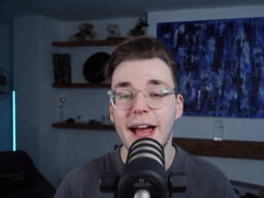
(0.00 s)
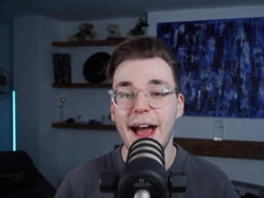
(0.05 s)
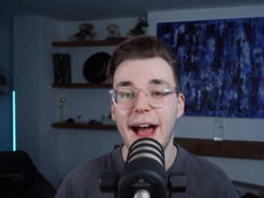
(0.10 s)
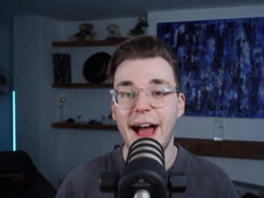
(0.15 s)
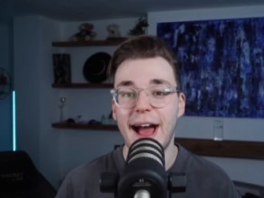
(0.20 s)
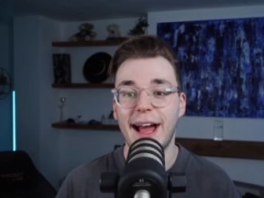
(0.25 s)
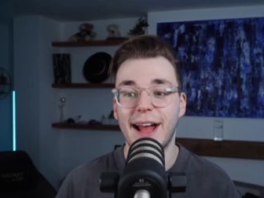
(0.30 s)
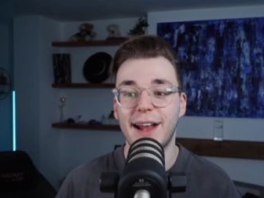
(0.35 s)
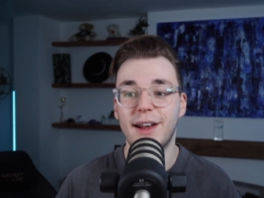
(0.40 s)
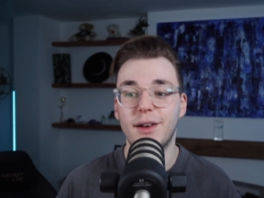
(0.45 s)

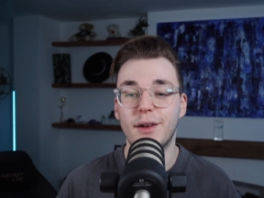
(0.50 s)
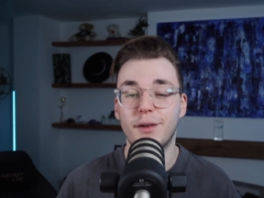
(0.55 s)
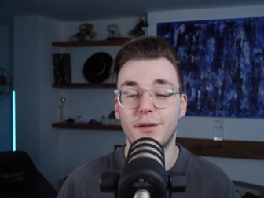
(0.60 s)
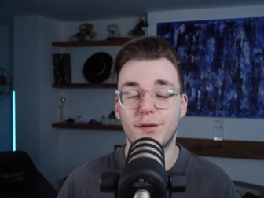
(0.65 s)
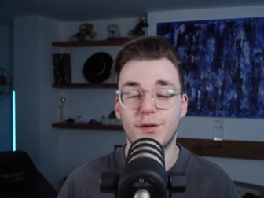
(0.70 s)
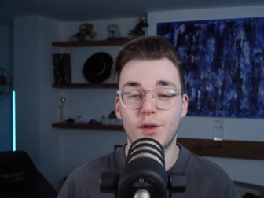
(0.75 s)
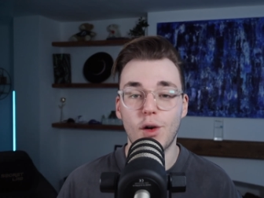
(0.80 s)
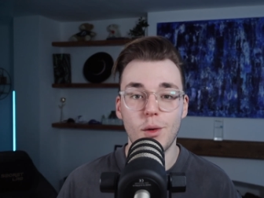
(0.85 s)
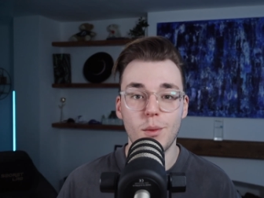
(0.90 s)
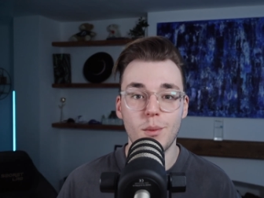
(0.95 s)
And
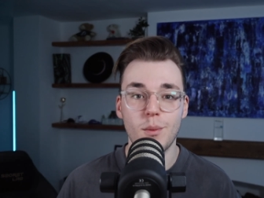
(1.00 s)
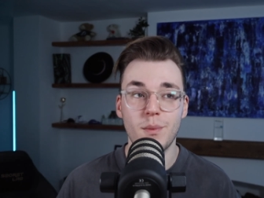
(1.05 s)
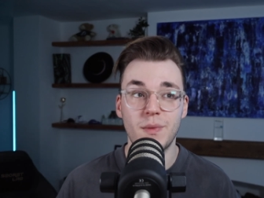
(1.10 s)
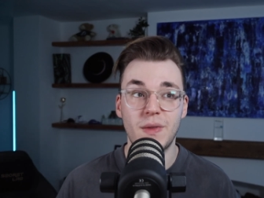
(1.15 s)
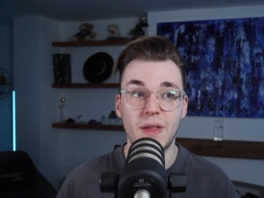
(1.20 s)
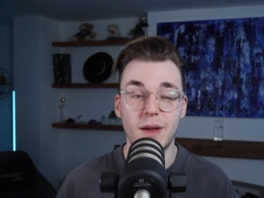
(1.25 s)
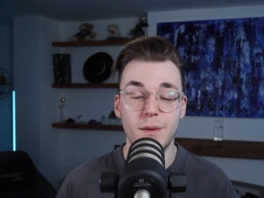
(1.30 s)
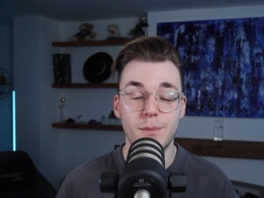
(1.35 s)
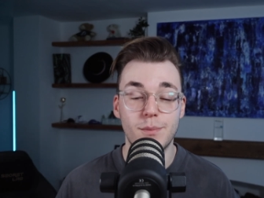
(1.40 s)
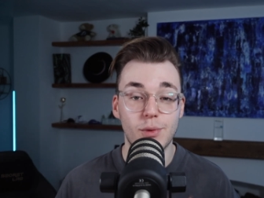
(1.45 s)
from
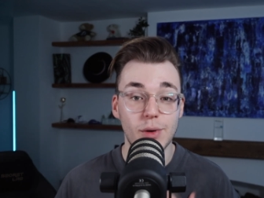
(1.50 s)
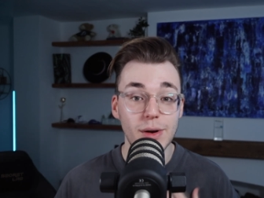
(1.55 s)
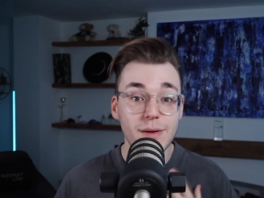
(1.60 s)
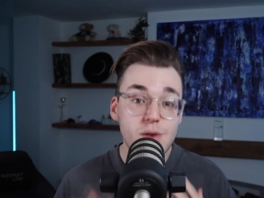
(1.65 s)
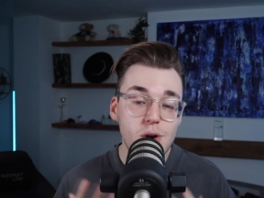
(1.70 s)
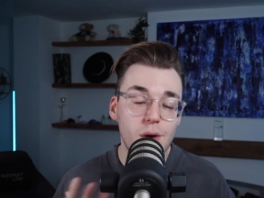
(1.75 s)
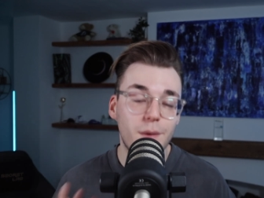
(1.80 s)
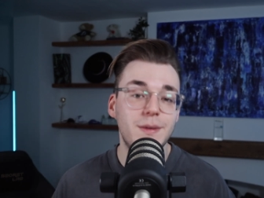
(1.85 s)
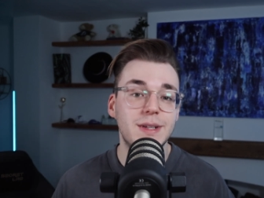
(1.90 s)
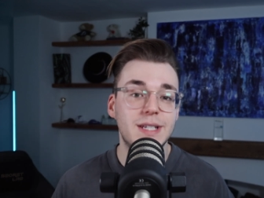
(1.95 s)
the brief
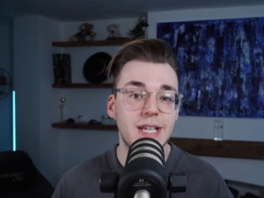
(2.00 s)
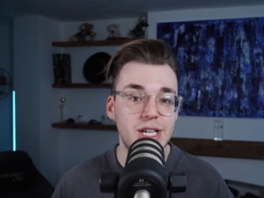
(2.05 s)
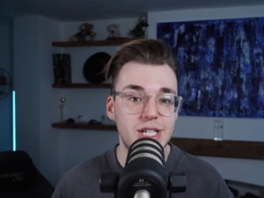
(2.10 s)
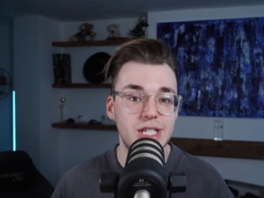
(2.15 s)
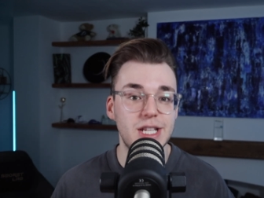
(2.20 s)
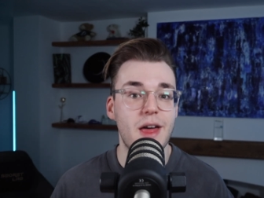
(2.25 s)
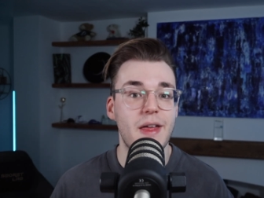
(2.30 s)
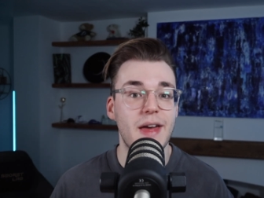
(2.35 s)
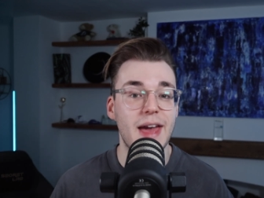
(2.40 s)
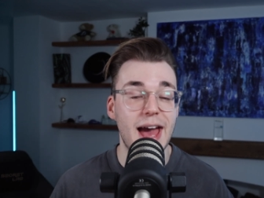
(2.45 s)
conversation
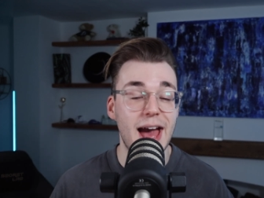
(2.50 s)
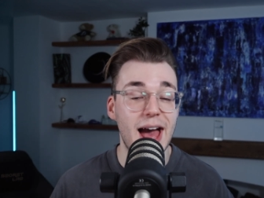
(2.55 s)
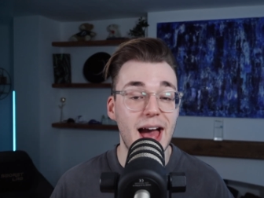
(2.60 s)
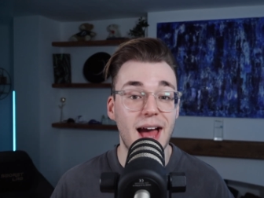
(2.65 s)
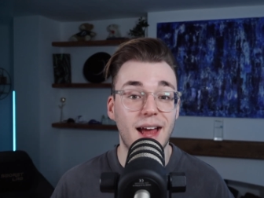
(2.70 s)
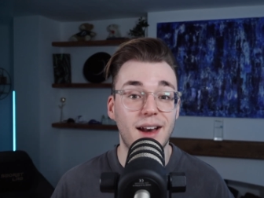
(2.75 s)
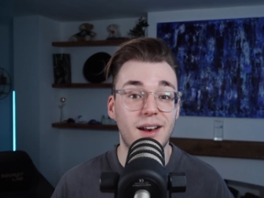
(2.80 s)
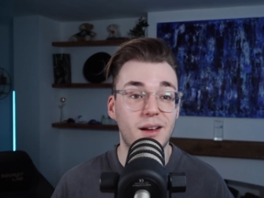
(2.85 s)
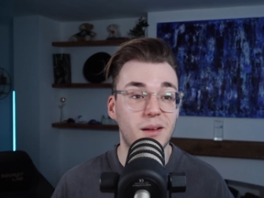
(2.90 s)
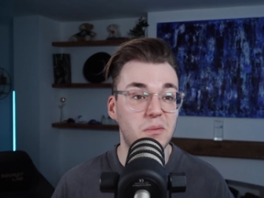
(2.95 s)
that they
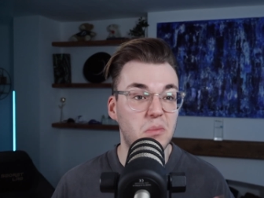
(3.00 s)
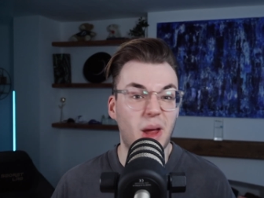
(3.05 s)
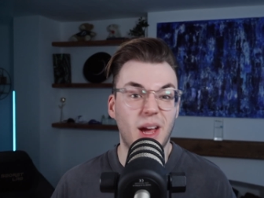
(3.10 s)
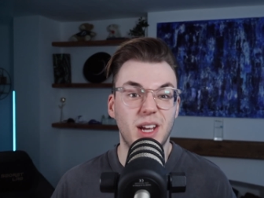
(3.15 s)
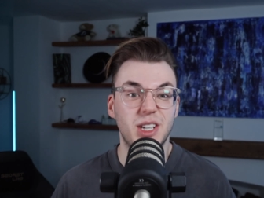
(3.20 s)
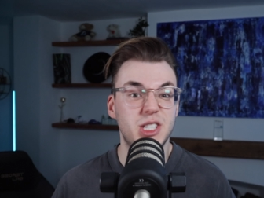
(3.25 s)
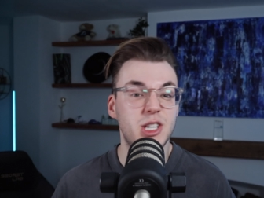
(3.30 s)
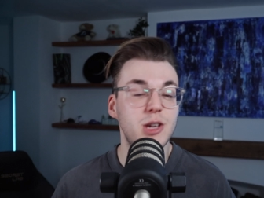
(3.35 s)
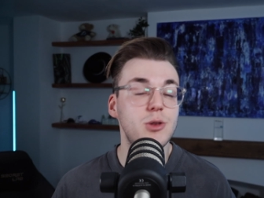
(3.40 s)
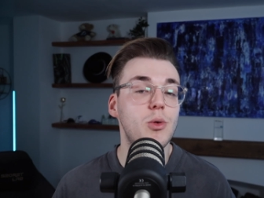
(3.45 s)
had, like
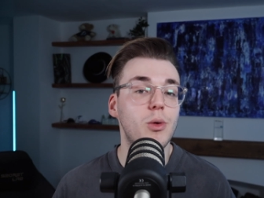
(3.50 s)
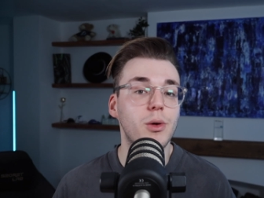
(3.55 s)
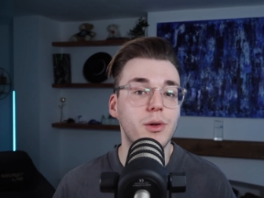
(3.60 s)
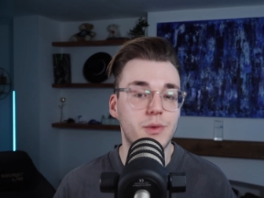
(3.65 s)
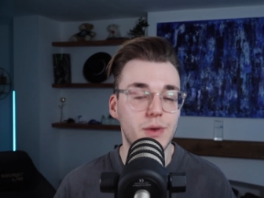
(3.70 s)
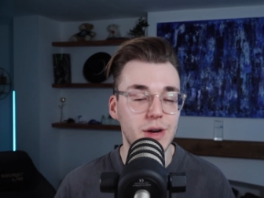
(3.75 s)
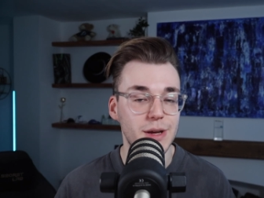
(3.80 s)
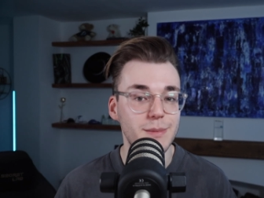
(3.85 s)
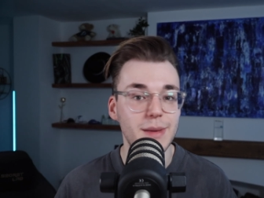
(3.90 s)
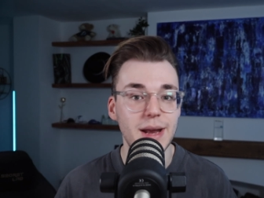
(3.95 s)
2 or
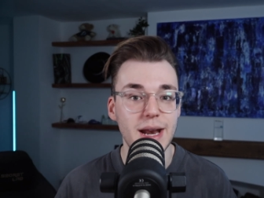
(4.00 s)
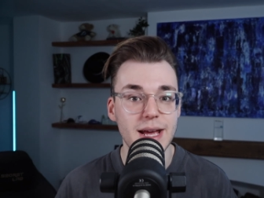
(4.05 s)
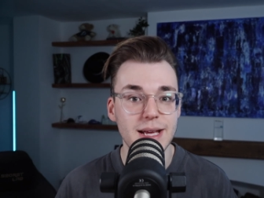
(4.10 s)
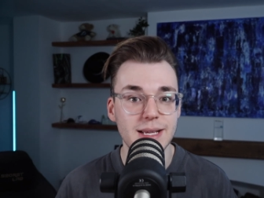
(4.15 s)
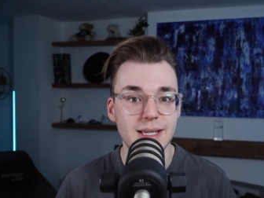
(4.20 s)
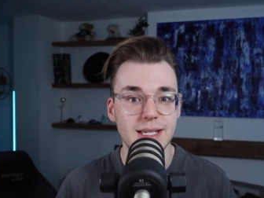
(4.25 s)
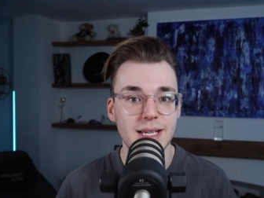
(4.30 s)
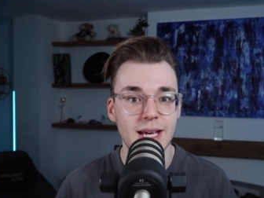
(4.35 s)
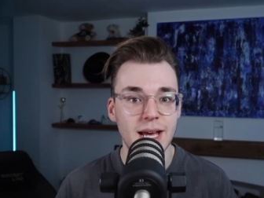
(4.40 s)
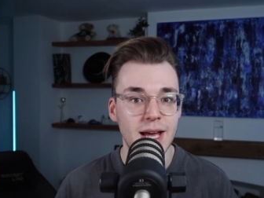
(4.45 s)
3
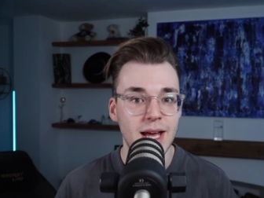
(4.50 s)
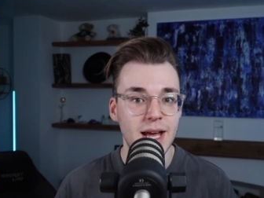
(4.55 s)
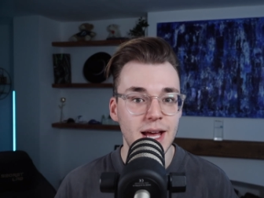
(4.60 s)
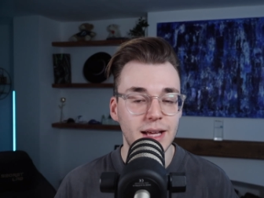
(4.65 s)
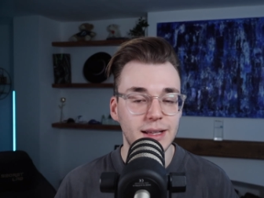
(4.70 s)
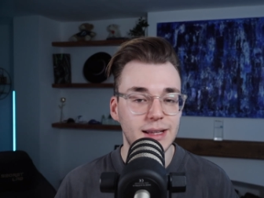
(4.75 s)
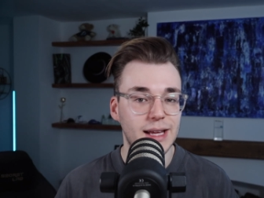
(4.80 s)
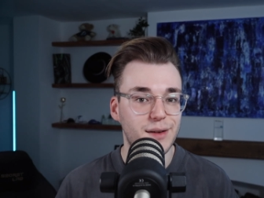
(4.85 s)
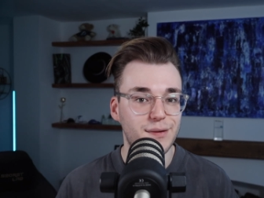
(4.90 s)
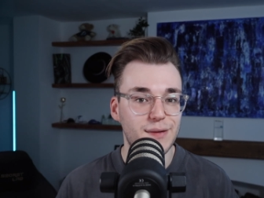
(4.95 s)
minutes,
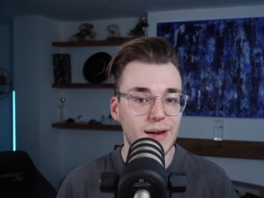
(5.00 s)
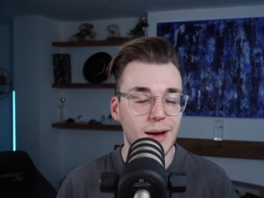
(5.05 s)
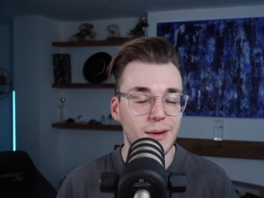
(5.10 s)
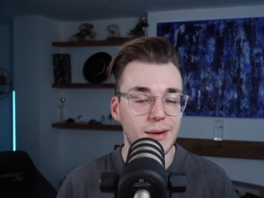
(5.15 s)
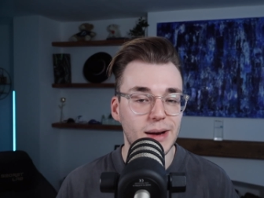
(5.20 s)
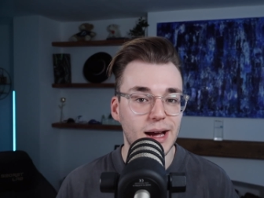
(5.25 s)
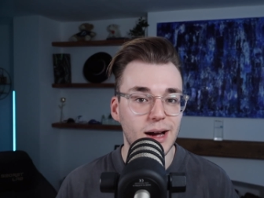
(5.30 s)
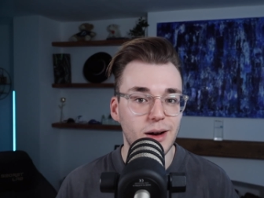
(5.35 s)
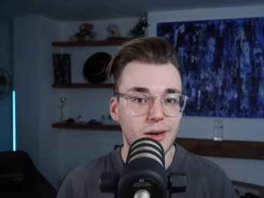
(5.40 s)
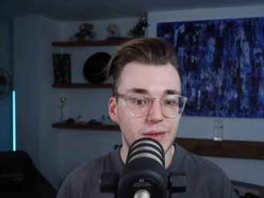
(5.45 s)
they found
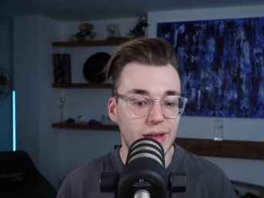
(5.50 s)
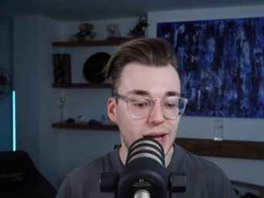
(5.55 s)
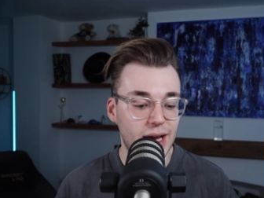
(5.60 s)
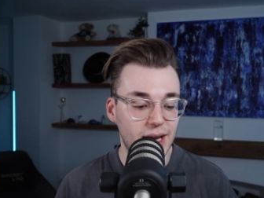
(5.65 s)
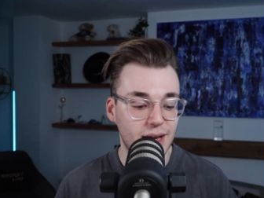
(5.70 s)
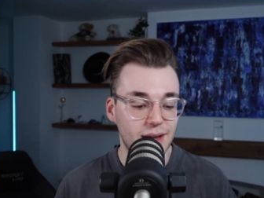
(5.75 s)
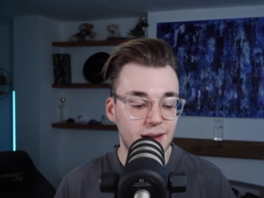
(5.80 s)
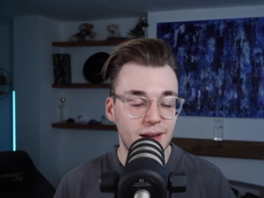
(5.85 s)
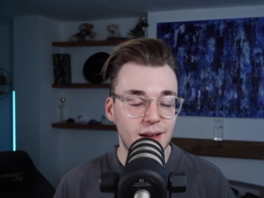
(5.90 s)
out that